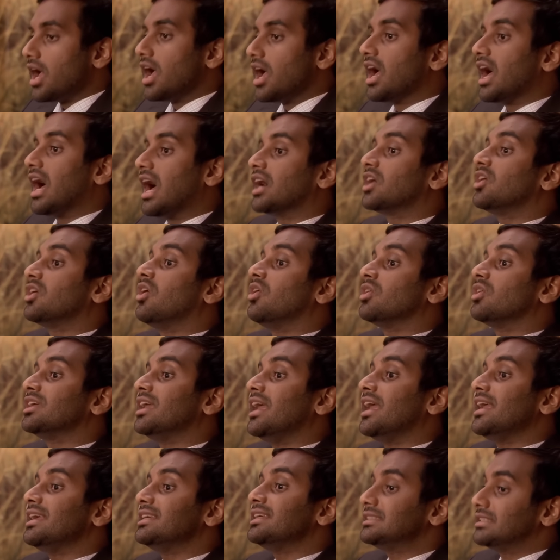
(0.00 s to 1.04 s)
from. I call
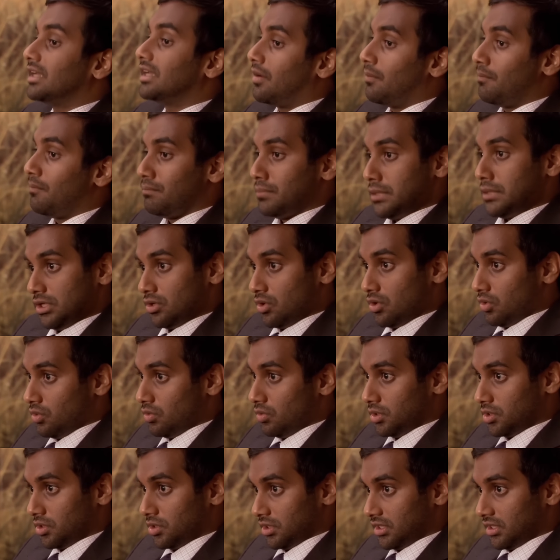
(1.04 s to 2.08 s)
cakes big old